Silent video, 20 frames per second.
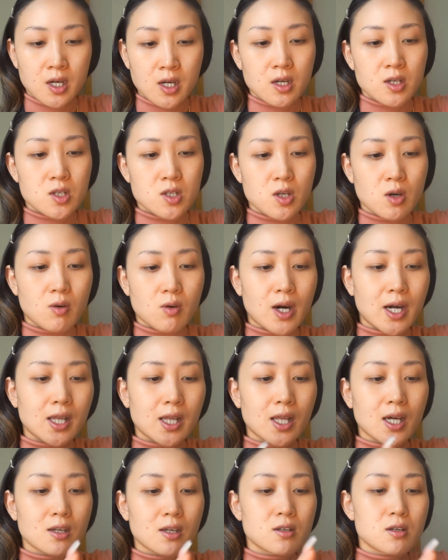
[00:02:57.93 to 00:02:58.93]
So I
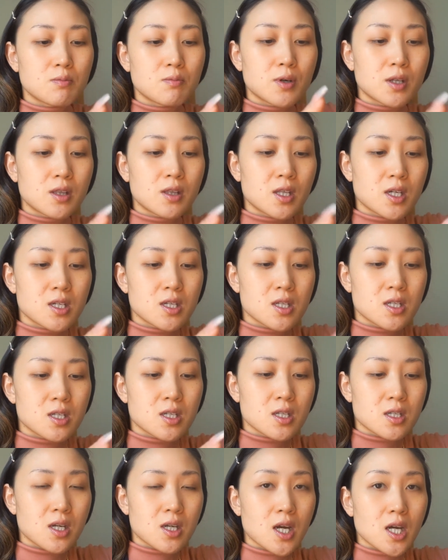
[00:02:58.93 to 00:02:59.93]
like to put
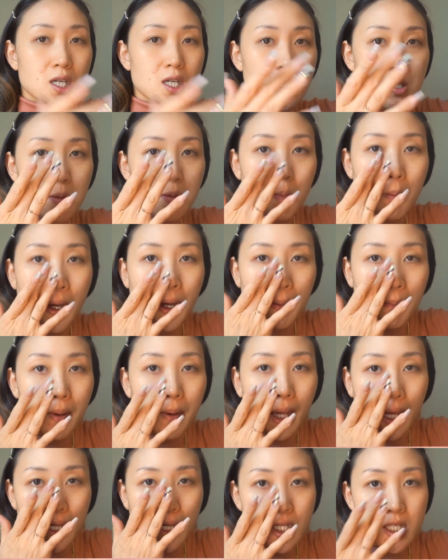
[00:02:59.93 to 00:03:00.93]
this as my
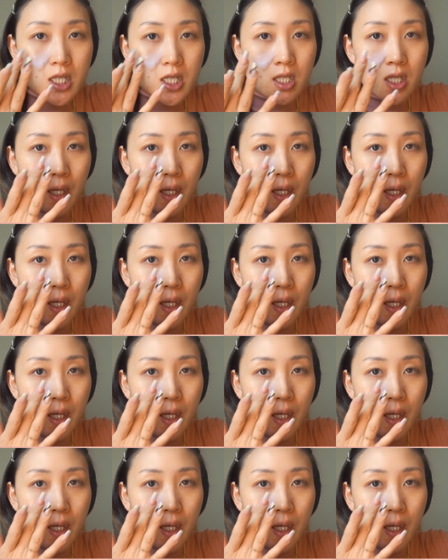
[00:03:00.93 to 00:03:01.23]
base